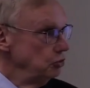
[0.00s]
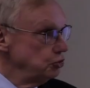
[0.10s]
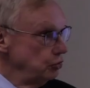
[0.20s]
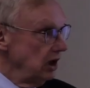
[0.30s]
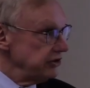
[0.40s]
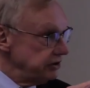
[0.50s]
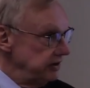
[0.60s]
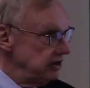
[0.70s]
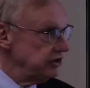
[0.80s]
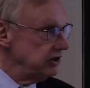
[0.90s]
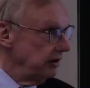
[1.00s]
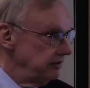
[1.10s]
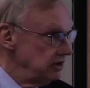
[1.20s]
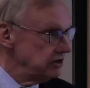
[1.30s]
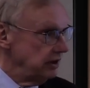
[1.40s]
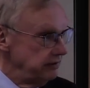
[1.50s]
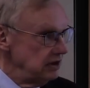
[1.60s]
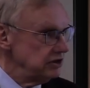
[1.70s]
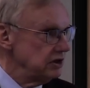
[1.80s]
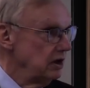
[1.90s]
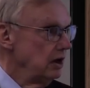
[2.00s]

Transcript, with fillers: you should ask this and this and this,